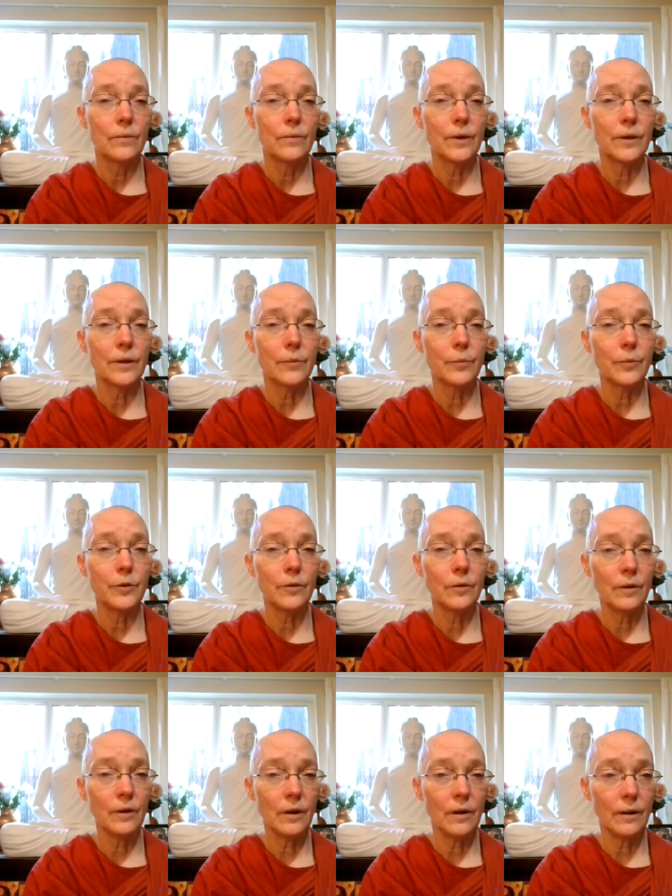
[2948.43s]
with a
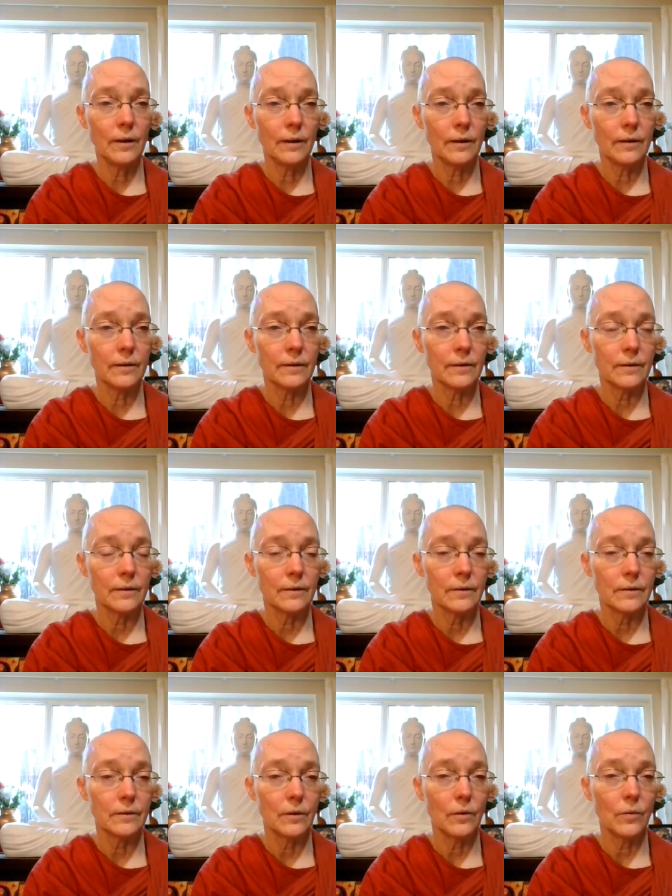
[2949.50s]
pure heart,
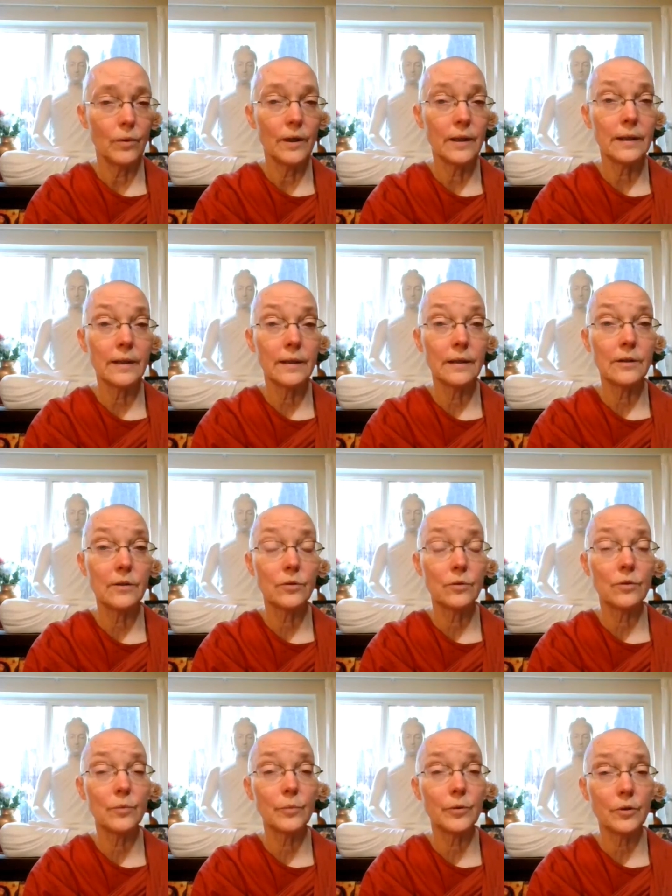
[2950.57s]
or what can I
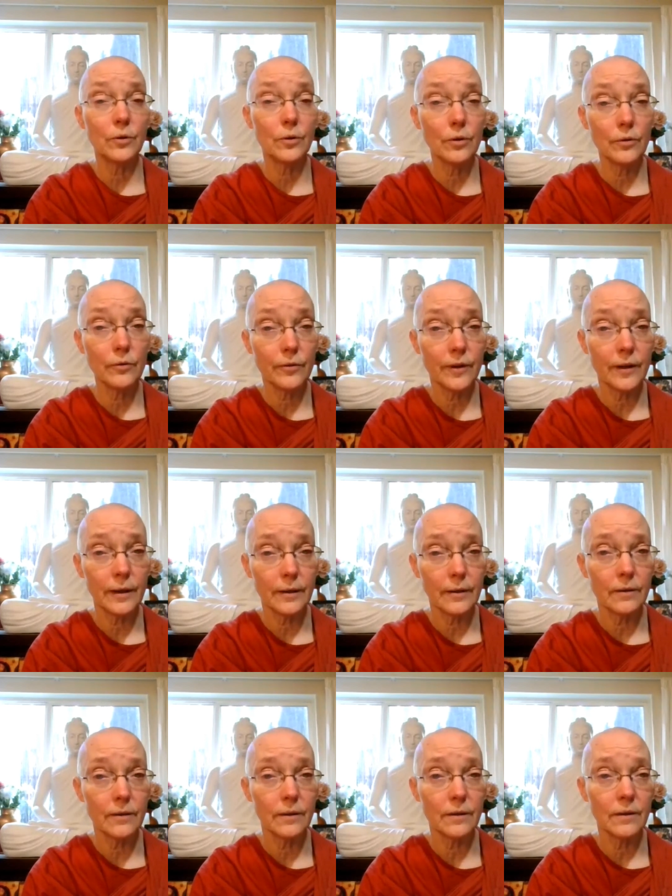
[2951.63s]
do to purify
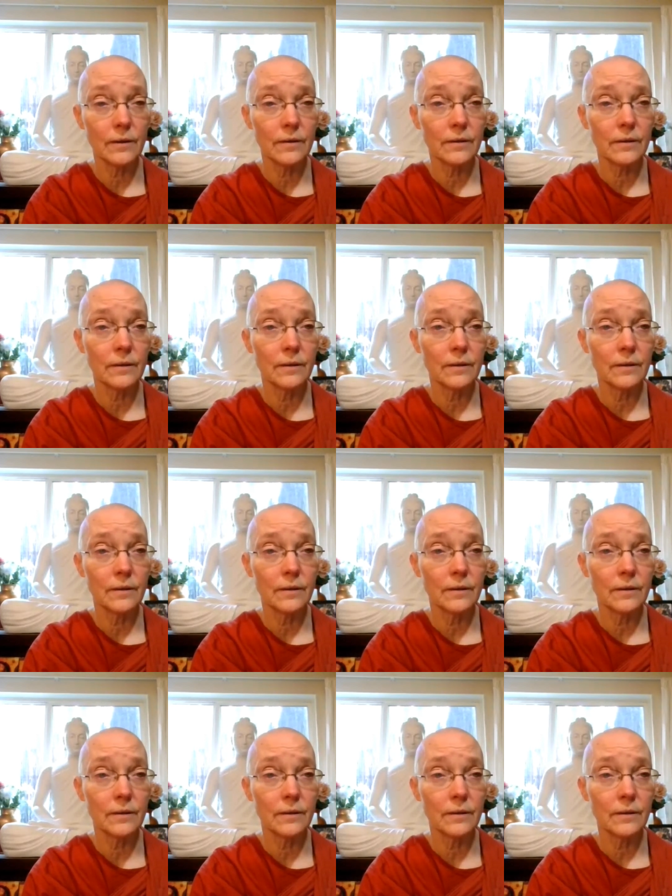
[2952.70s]
the heart?